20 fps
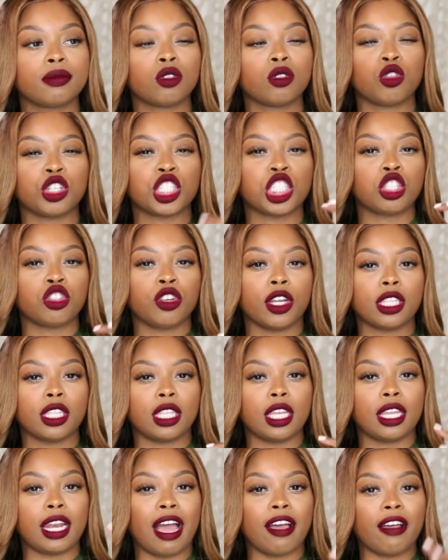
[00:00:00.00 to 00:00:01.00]

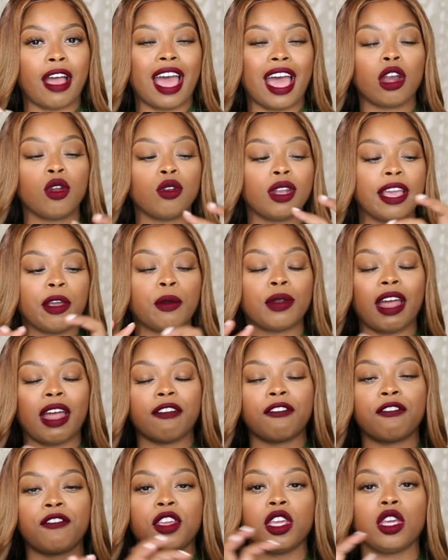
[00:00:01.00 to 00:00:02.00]
restricted. I, I don't like when I
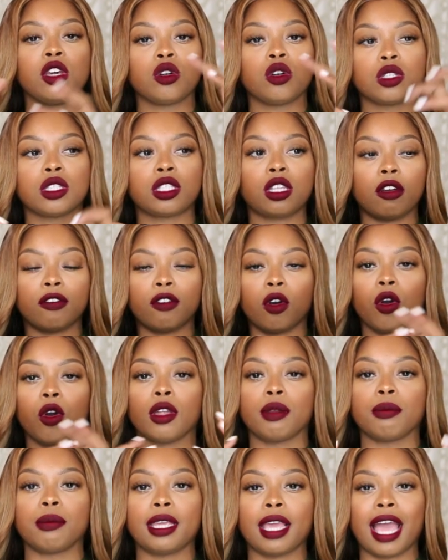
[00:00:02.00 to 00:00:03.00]
feel stuff
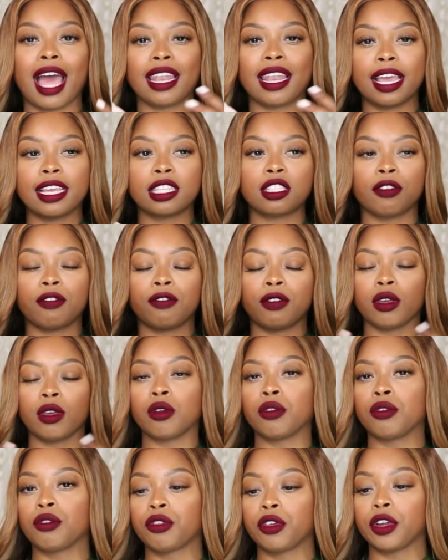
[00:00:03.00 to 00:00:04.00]
on me. I like to
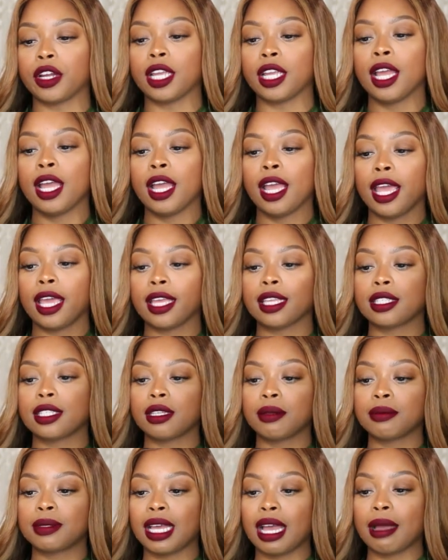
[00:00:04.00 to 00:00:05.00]
feel free, and
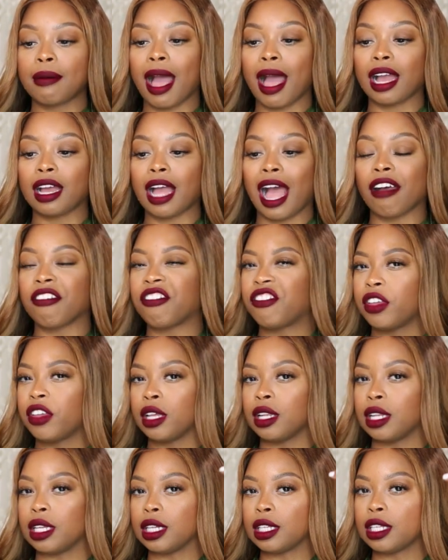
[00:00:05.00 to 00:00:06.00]
sometimes I, I
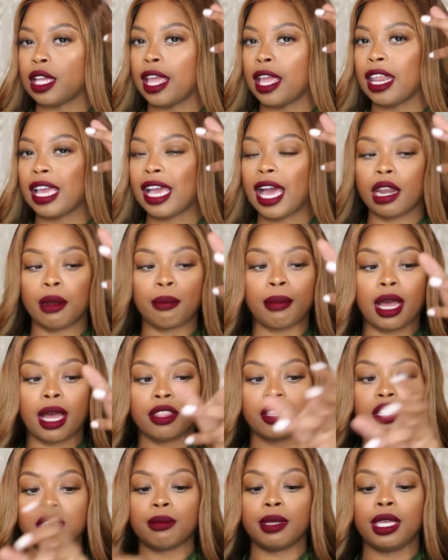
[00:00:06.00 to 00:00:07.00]
feel it and it kind of
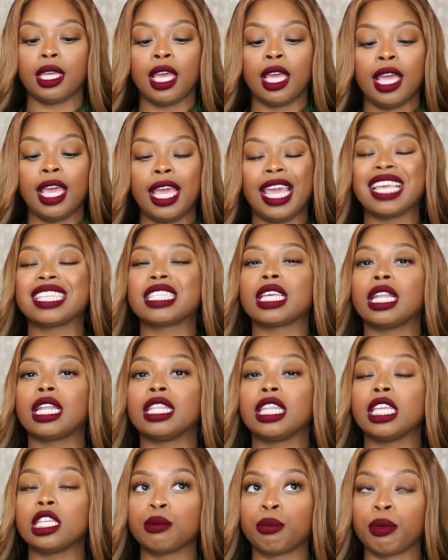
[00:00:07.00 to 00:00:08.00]
bothers me. It's a,
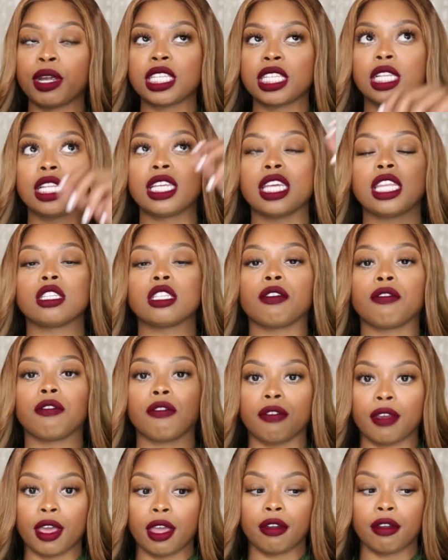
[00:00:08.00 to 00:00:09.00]
this bracelet is
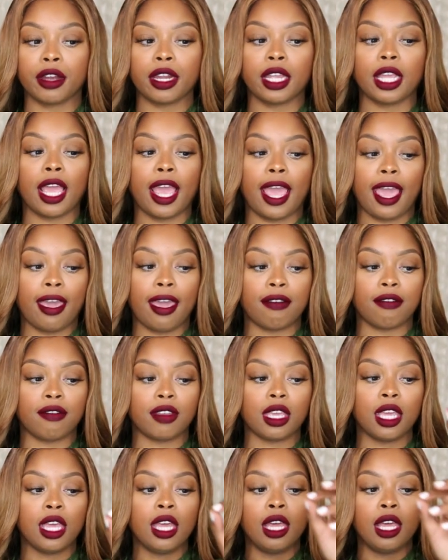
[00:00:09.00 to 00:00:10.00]
very
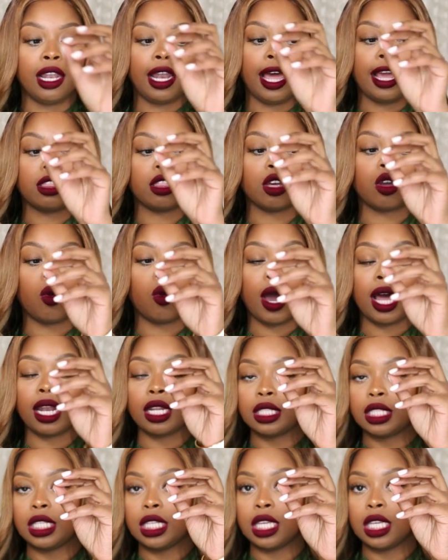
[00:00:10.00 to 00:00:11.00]
heavy. Like the
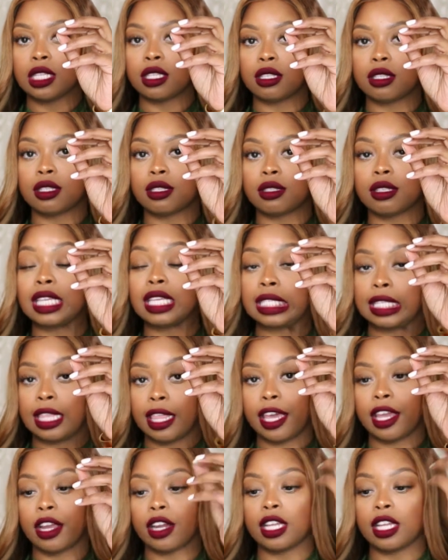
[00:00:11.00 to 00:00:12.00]
quality is is
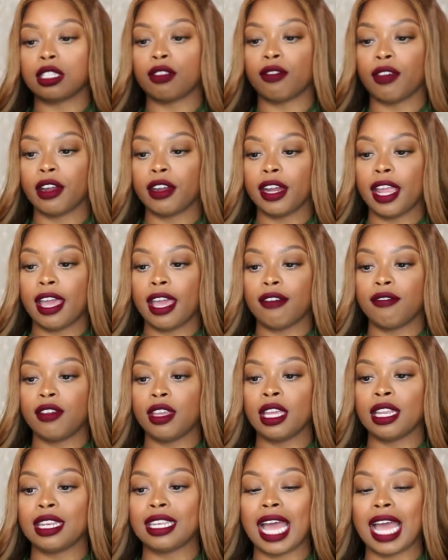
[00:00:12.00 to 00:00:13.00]
there. It's very
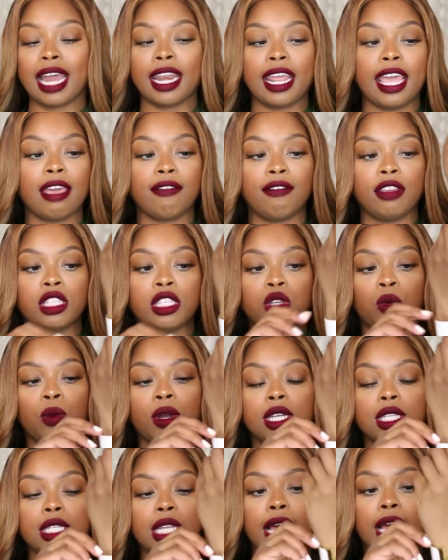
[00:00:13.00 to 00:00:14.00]
heavy. Not heavy to
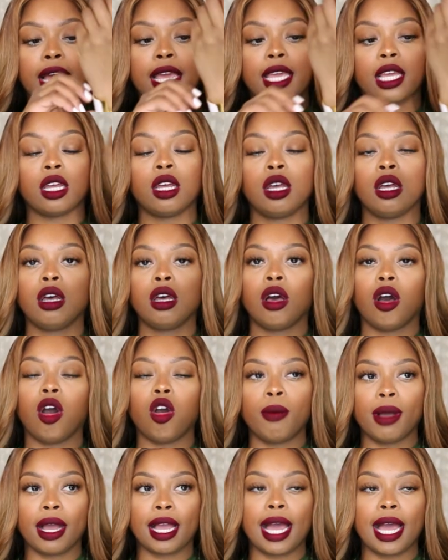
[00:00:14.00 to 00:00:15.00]
where it's like,
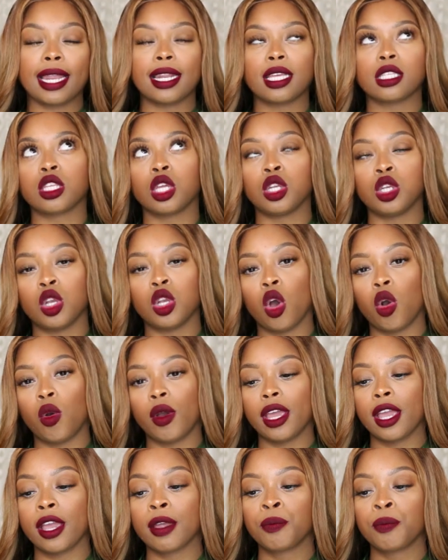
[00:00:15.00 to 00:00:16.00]
oh my god, it's
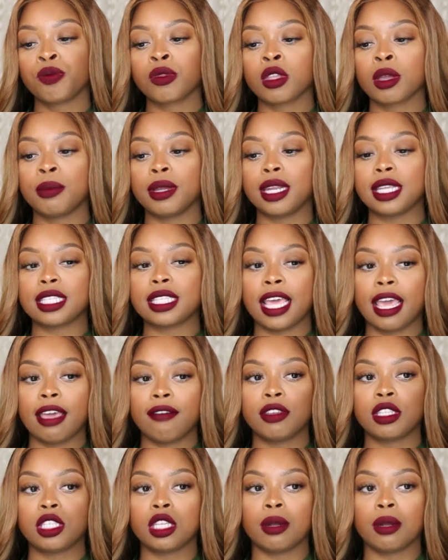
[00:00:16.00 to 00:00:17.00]
annoying, but it's
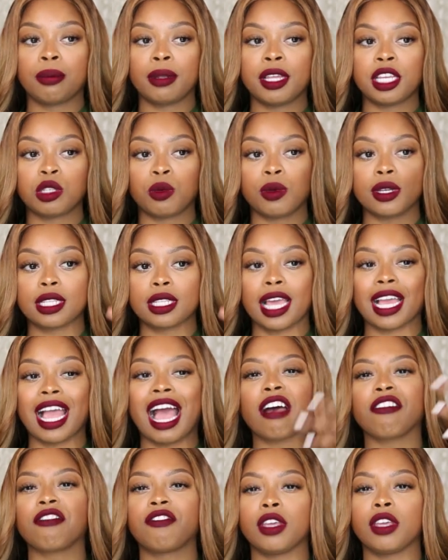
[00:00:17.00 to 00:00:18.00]
heavy to the place where it's like
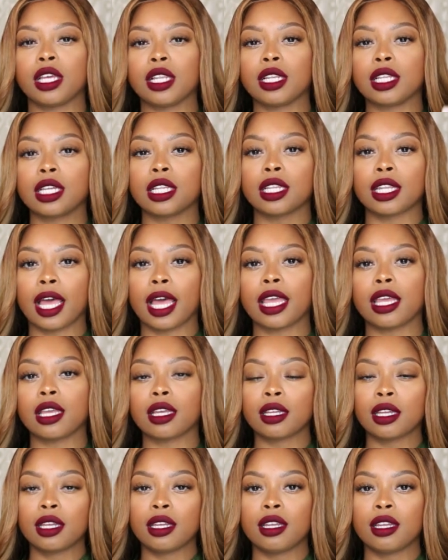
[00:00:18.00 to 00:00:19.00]
I feel it.
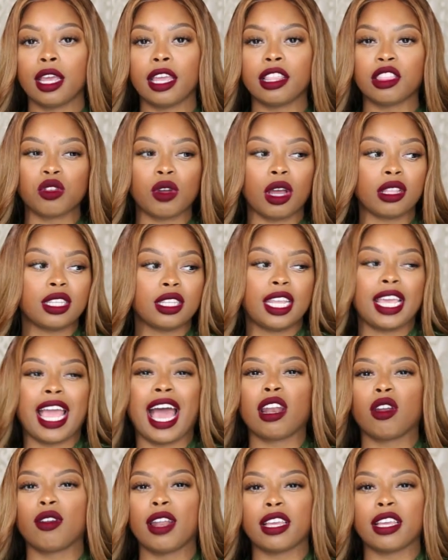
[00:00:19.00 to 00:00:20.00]
Like, and throughout the day
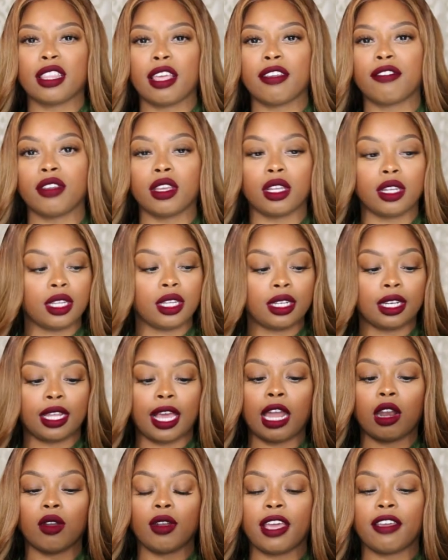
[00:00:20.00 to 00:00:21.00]
I don't like that feeling.
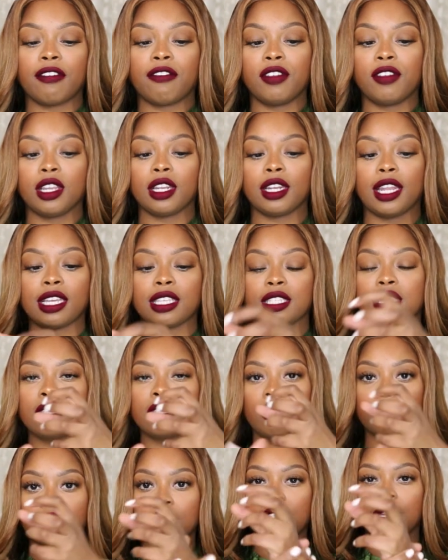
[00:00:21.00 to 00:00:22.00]
I don't like feeling like
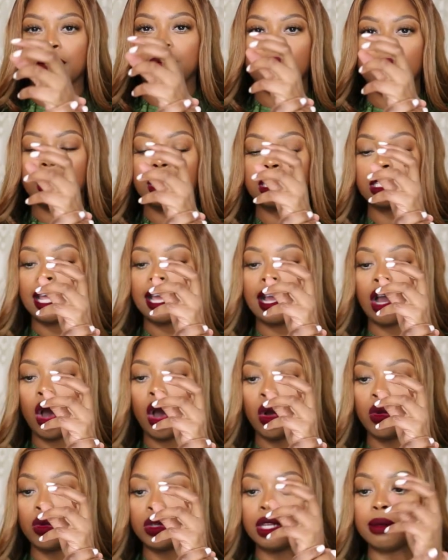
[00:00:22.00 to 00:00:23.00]
stuff, something is like
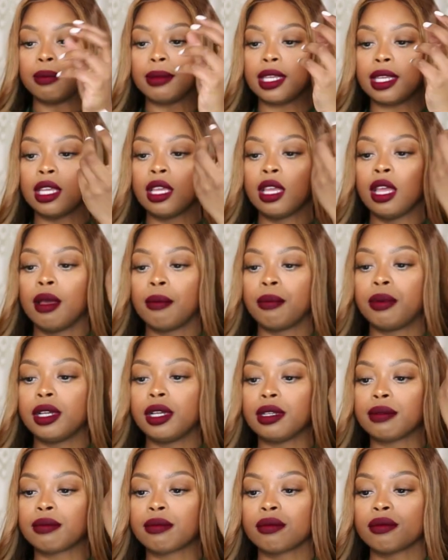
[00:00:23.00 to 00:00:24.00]
holding me,
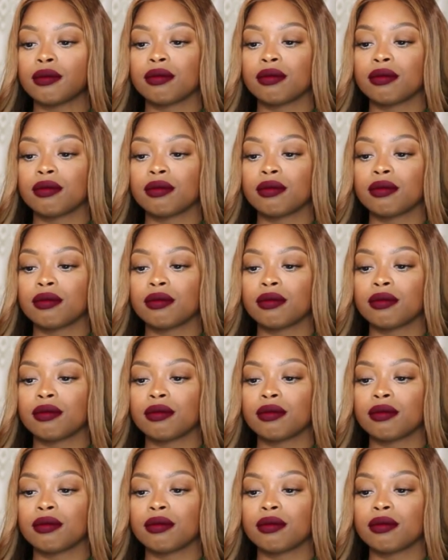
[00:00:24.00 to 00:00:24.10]
but